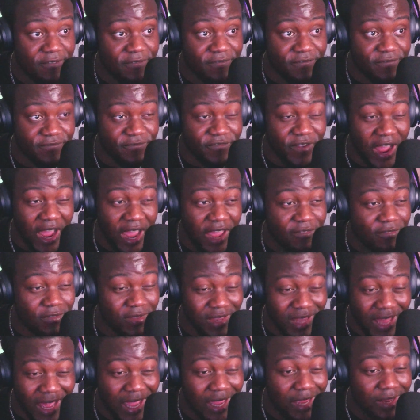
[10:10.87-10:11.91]
5
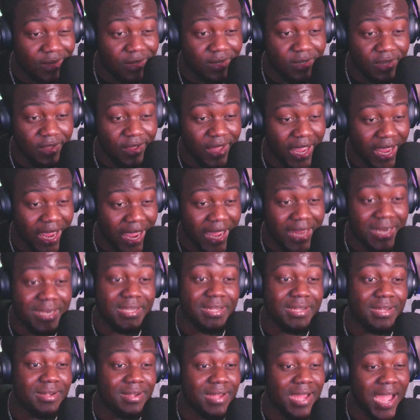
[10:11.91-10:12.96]
Online, they kind of
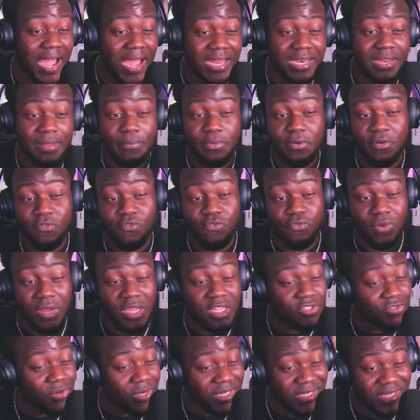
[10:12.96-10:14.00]
had a bit of ray
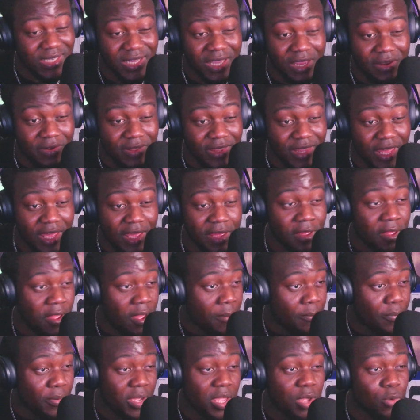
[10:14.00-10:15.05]
tracing here and there,
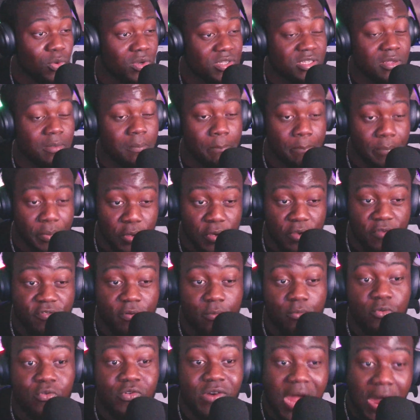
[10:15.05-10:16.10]
but it wasn't built
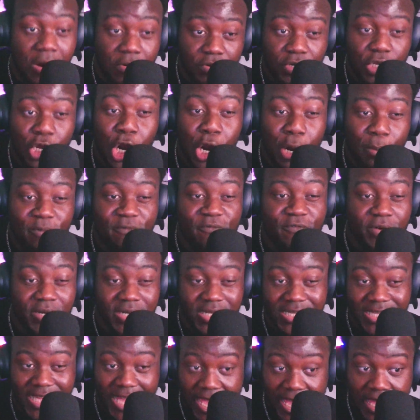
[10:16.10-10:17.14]
from ground up for the
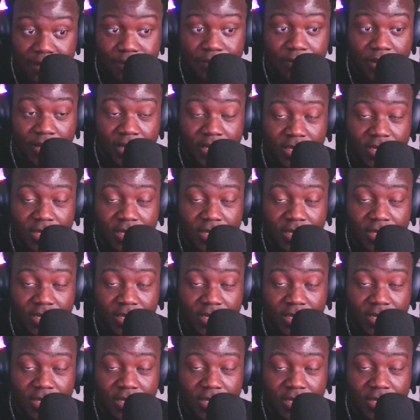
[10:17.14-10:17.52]
game.